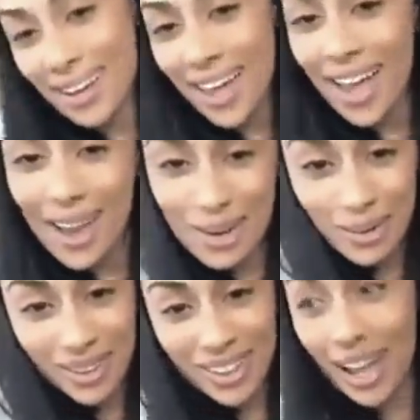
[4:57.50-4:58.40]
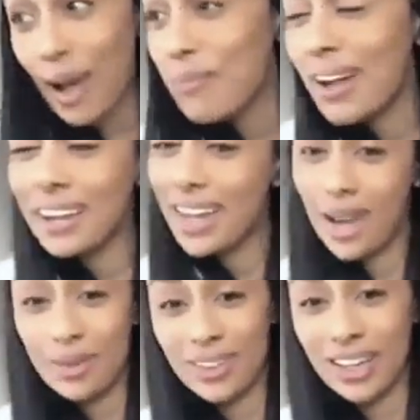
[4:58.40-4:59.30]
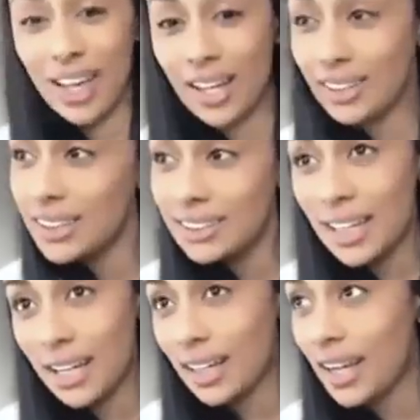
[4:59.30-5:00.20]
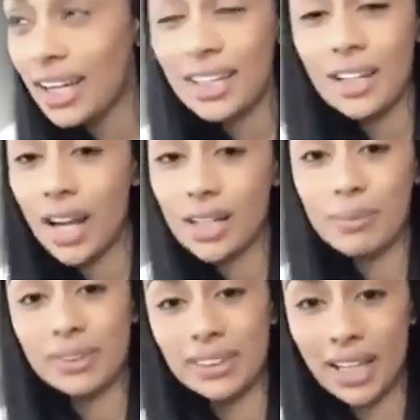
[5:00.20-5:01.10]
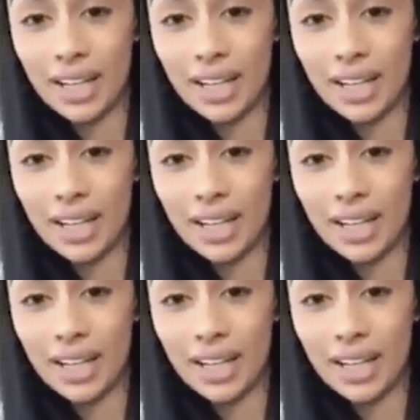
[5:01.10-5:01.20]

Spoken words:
Lowry. I'm Mike Lowry, at least like 80-90%,